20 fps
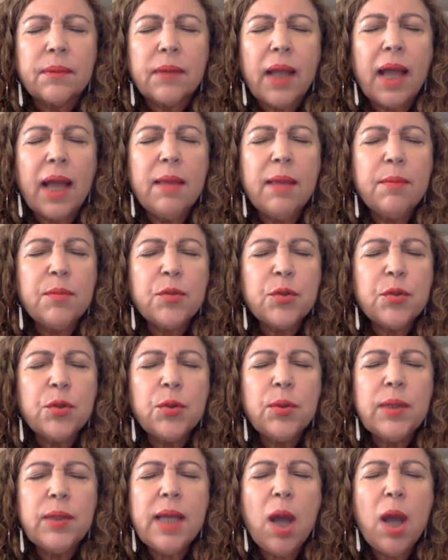I am
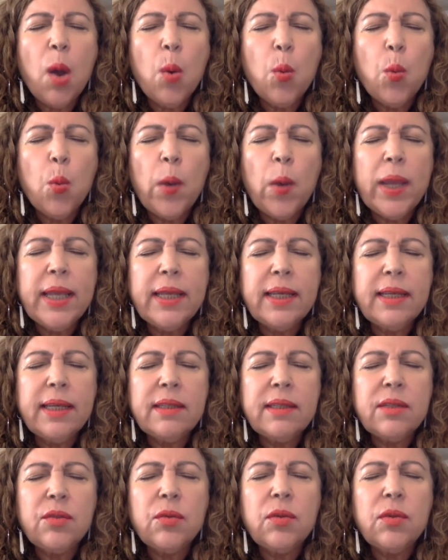truly
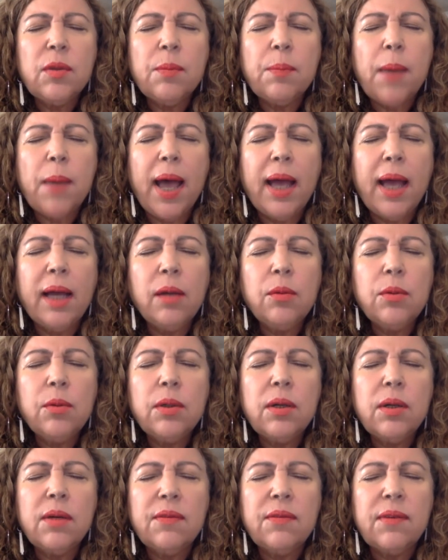awakened to the power
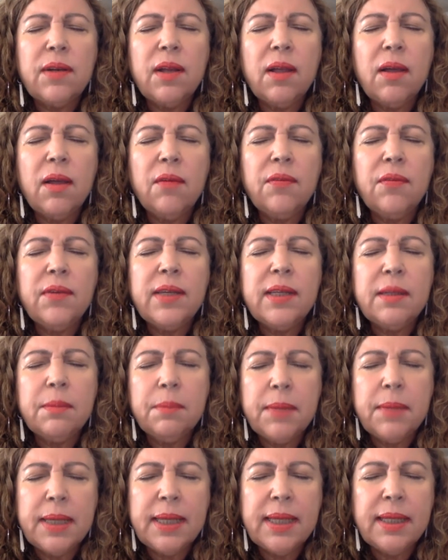of love in
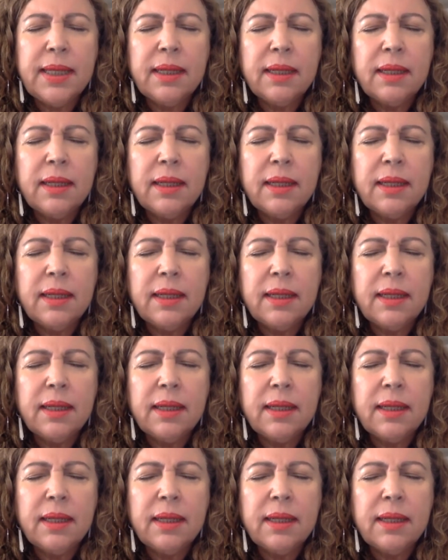me,